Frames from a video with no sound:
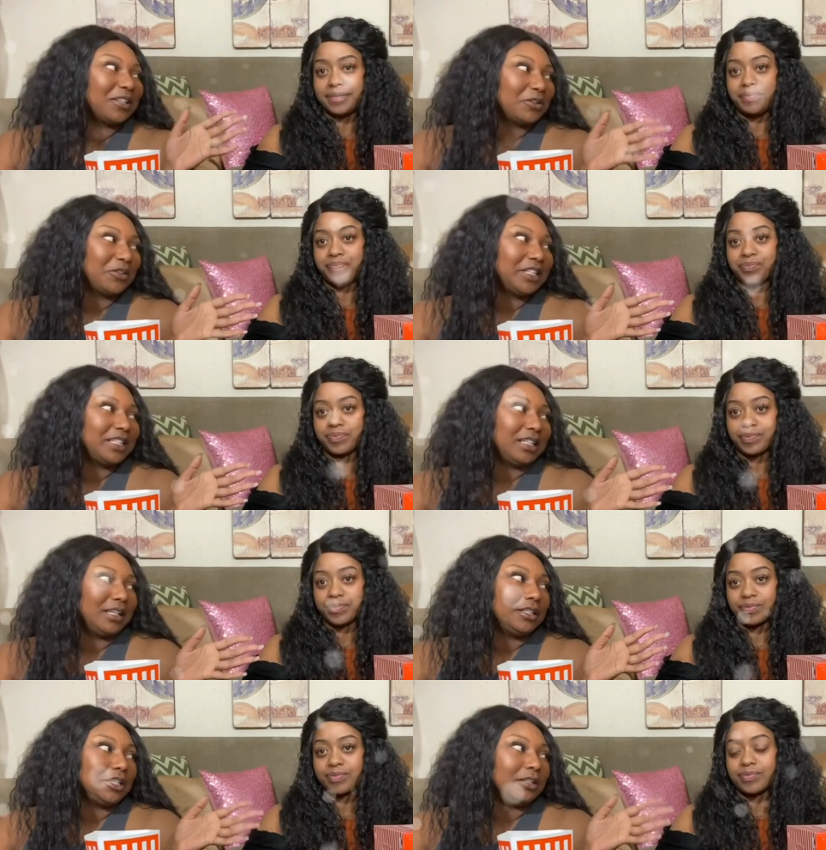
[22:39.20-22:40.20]
Speaker 1: the Chrissy and
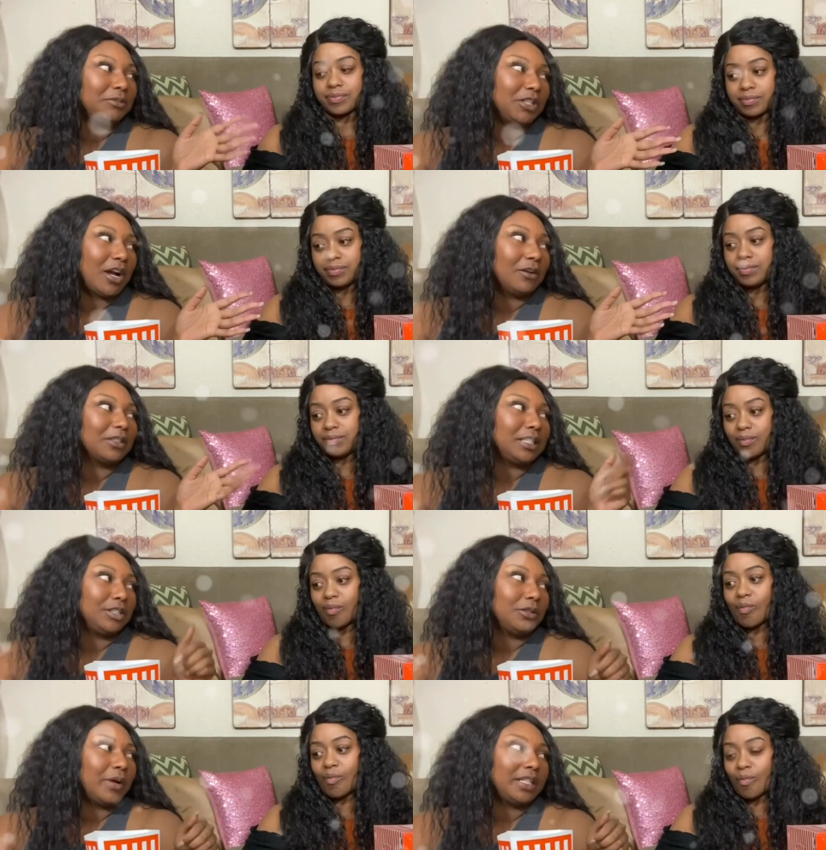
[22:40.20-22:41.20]
Jim Jones
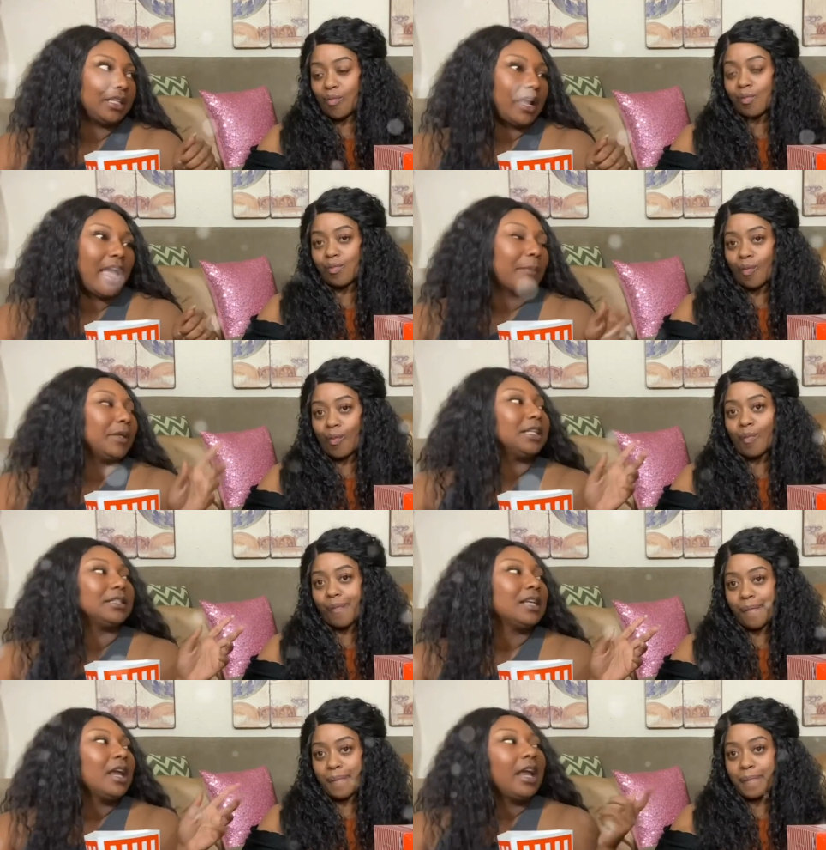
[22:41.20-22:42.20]
situation that happened because
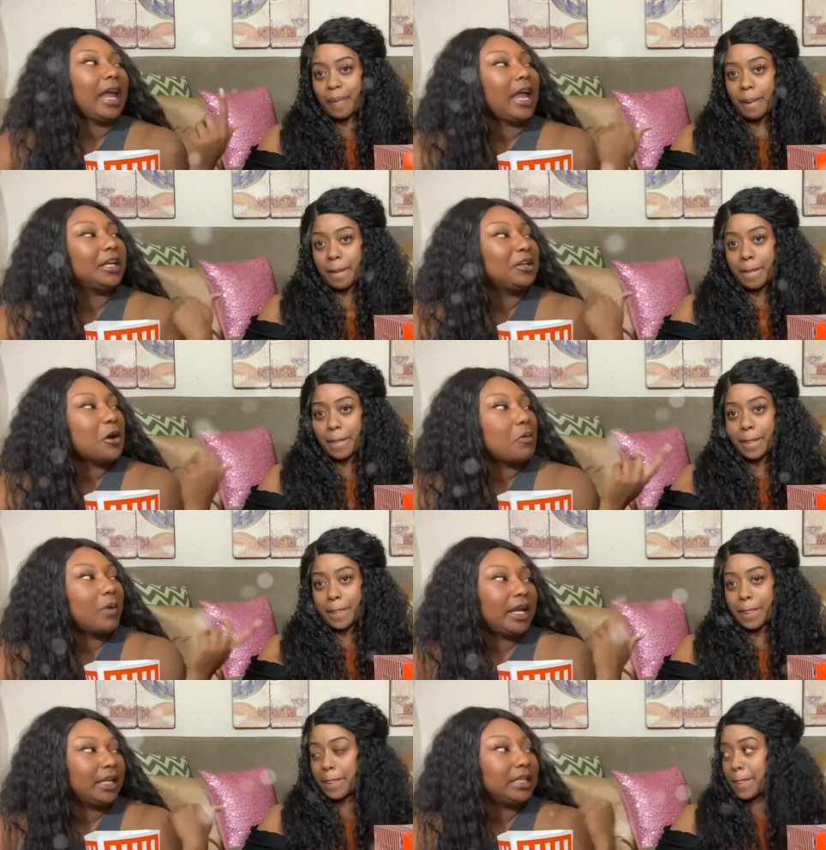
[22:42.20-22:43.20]
ain't no way
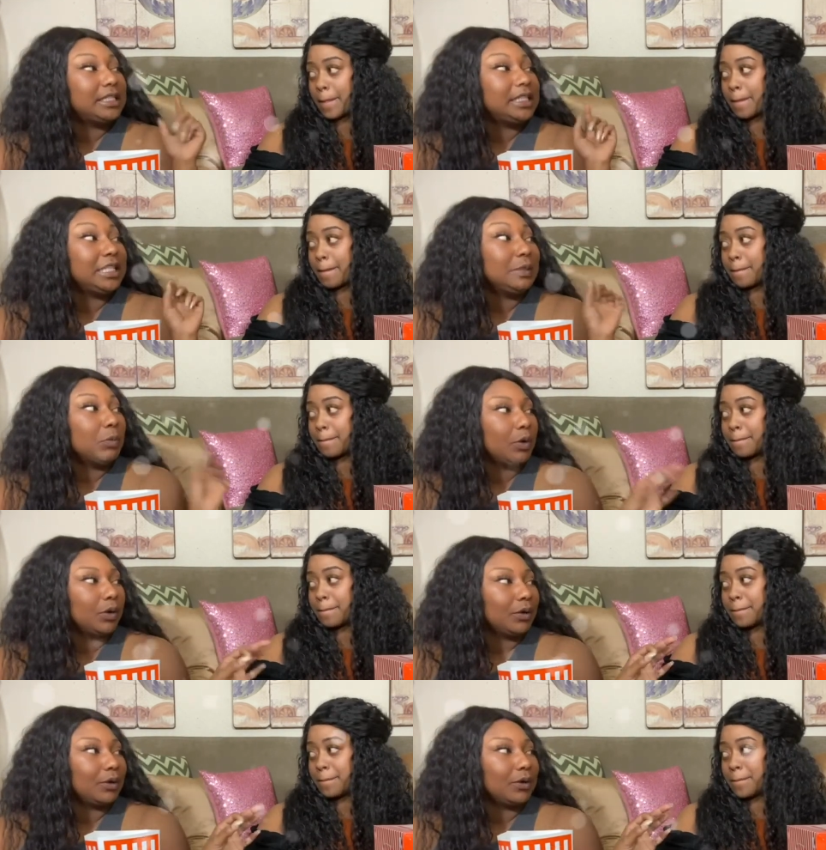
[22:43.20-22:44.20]
in T
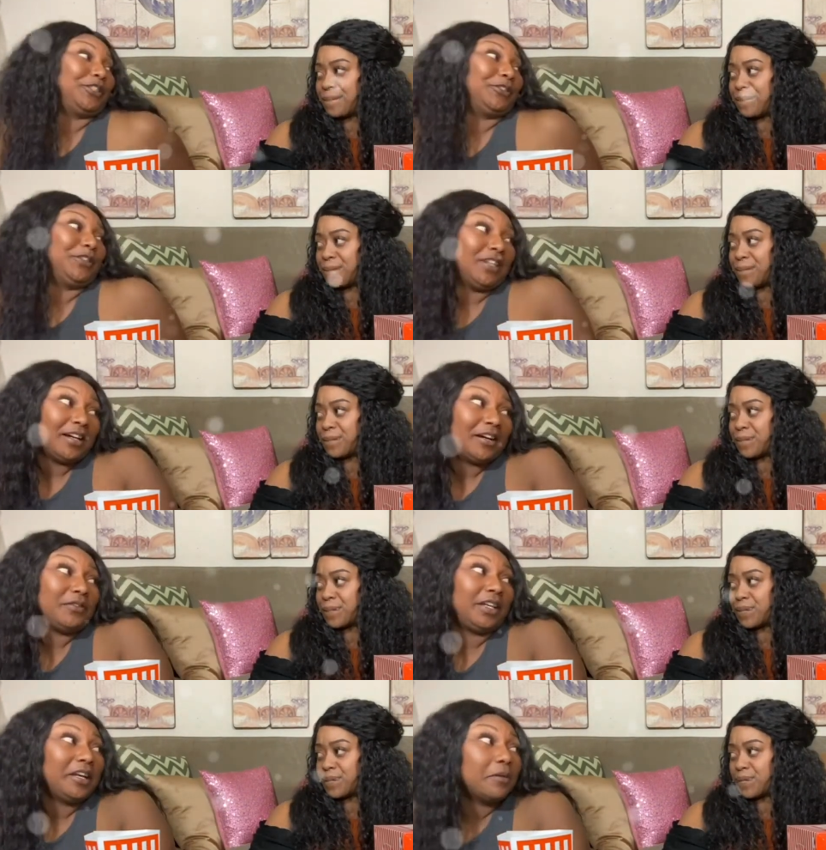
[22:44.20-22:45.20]
world. You love and
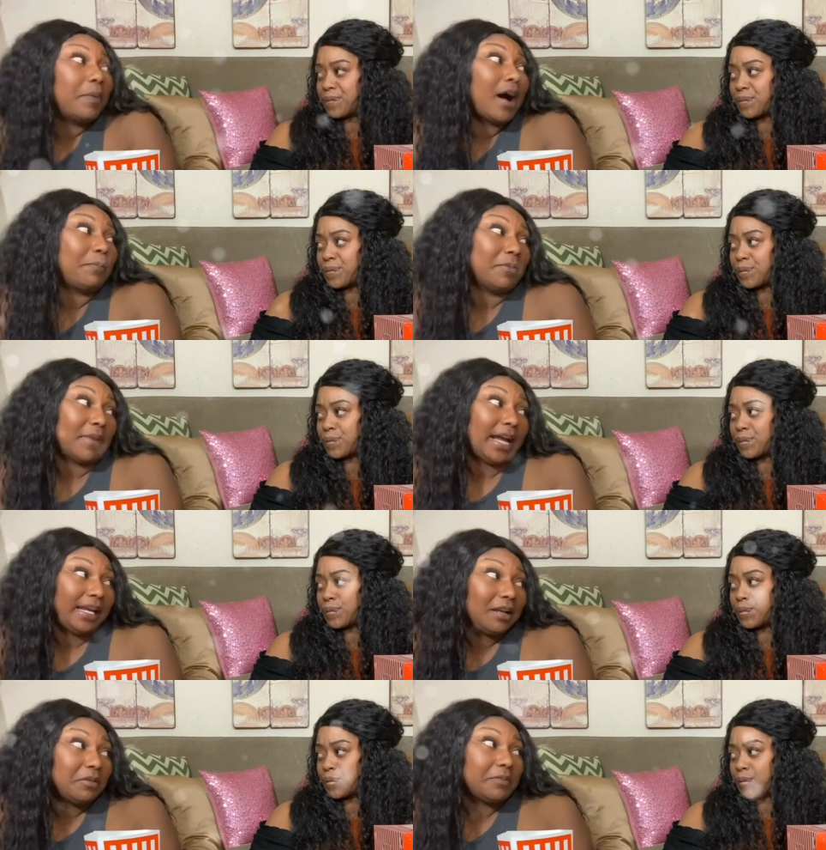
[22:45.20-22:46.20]
hip hop of
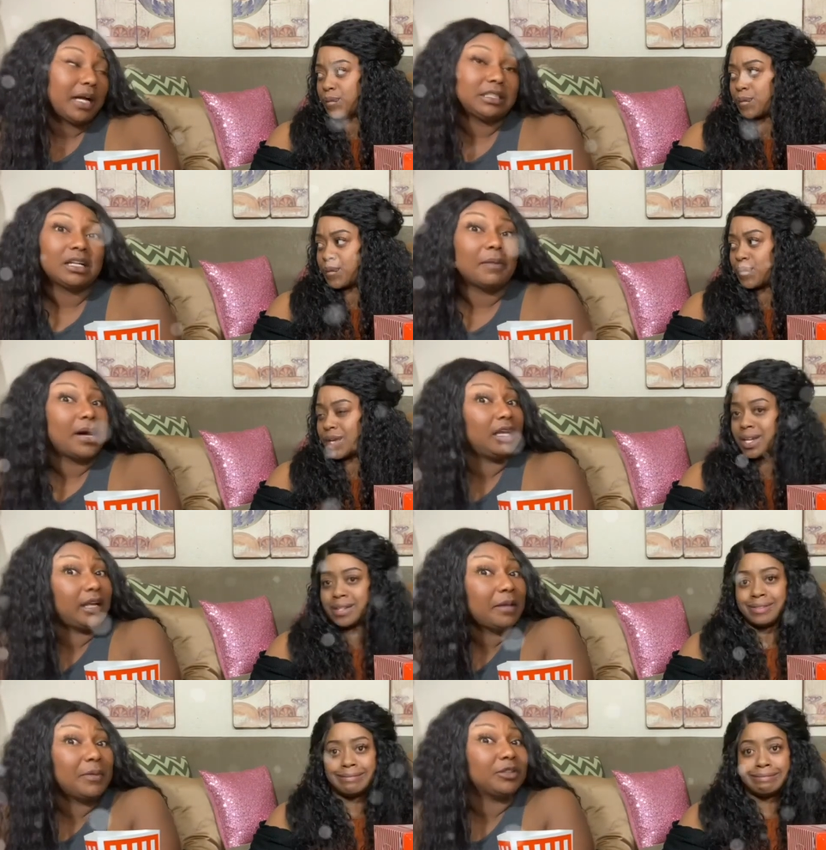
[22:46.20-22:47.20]
Miami about to come out and they've
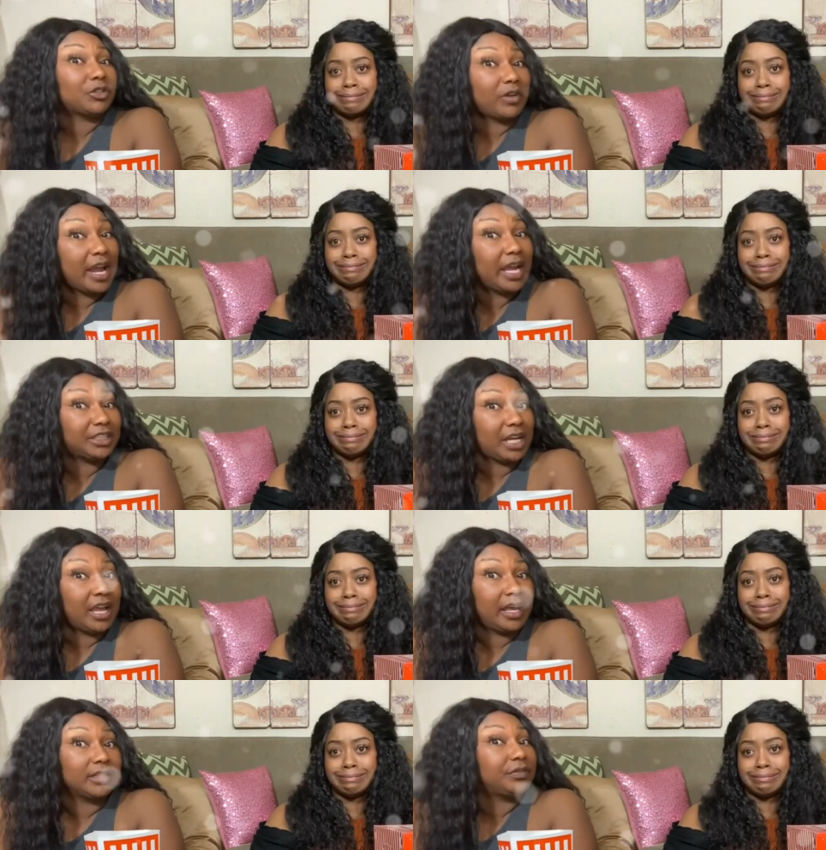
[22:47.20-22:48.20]
been trash
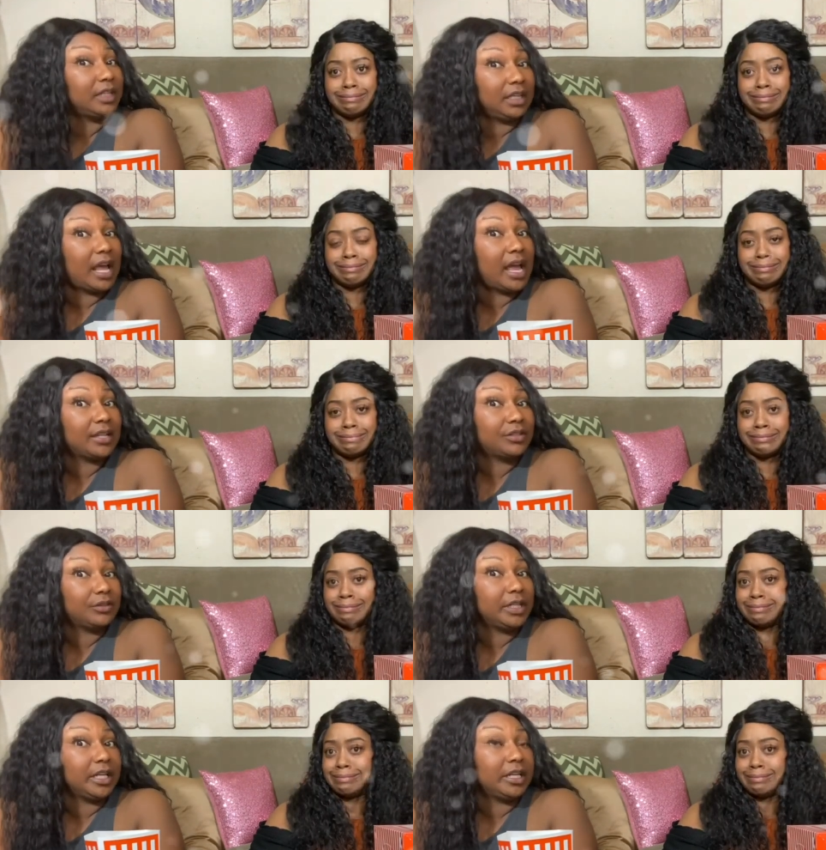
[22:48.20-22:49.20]
ass for the last three
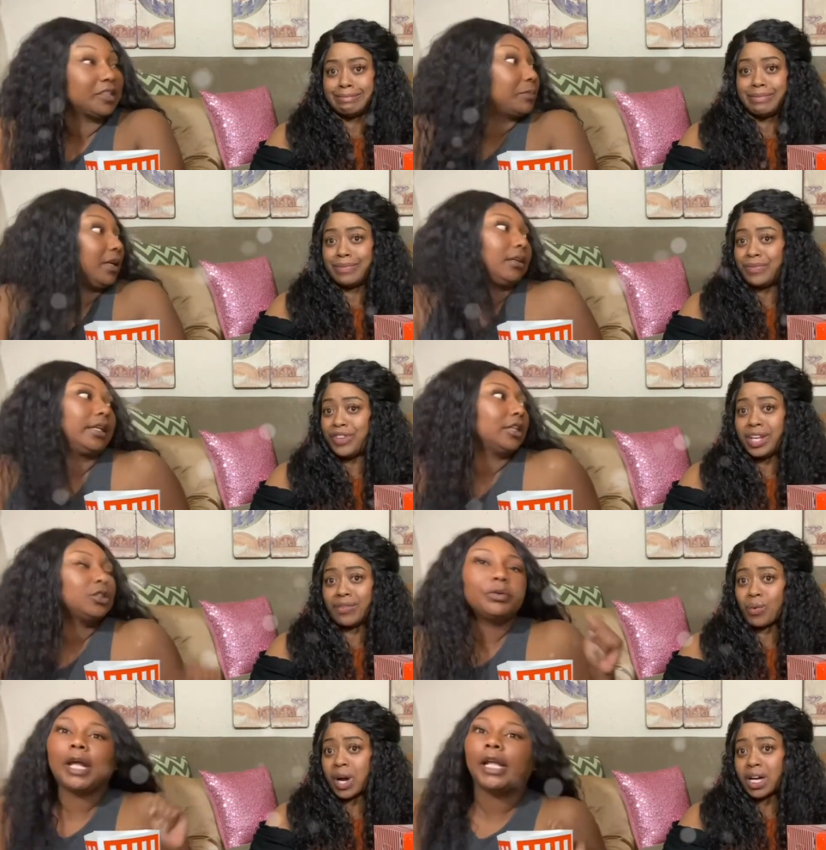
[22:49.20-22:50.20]
years, but guess yeah. who
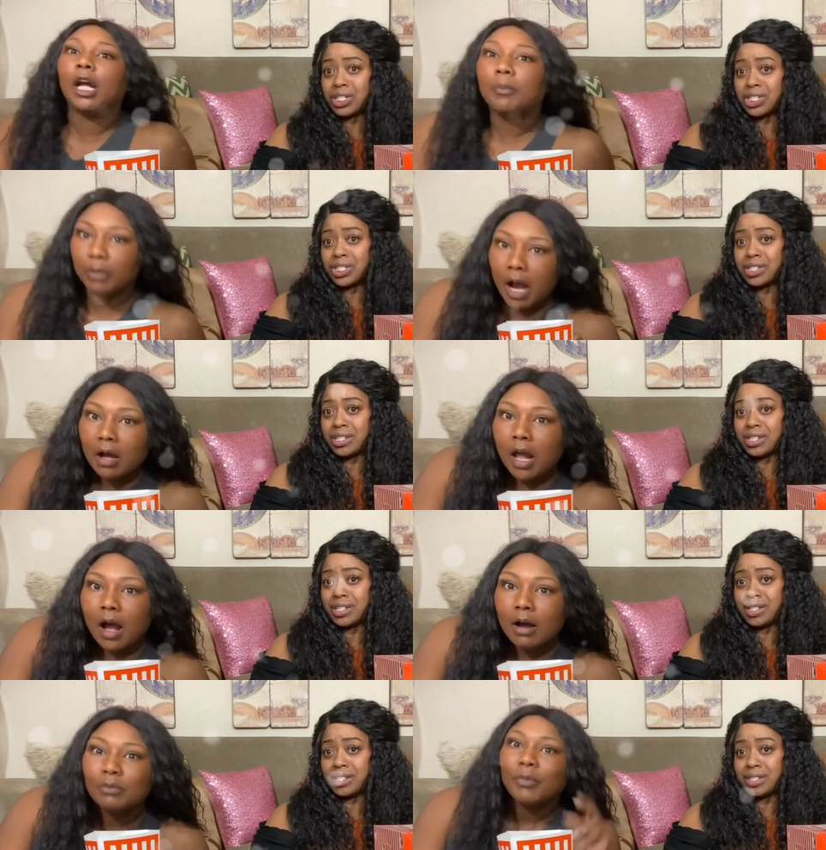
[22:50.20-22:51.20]
they done brought
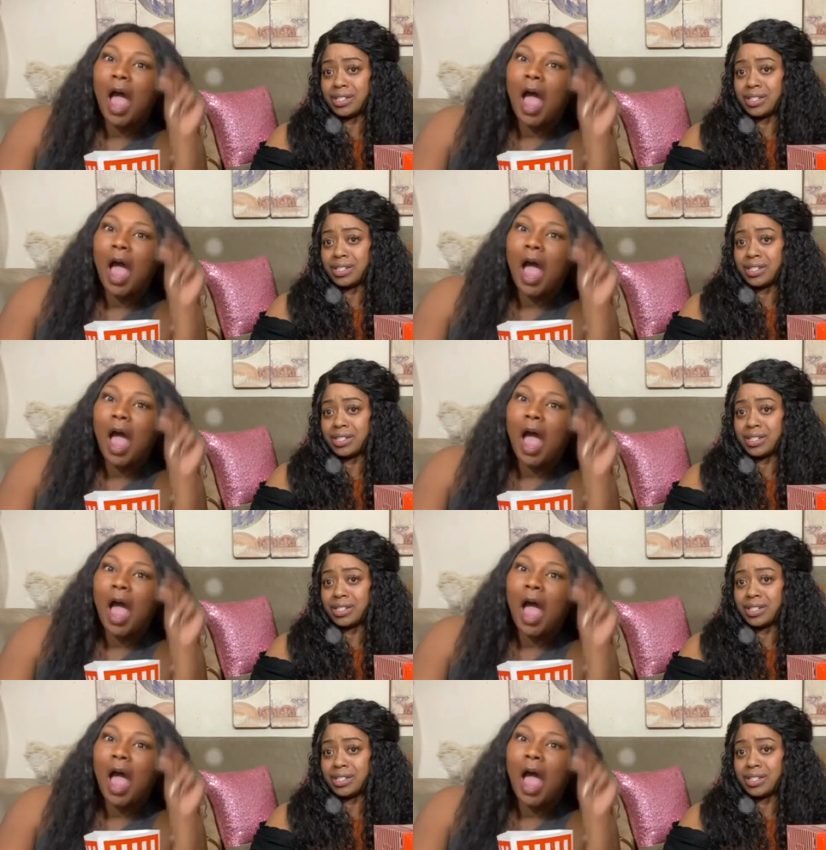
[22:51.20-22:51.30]
on?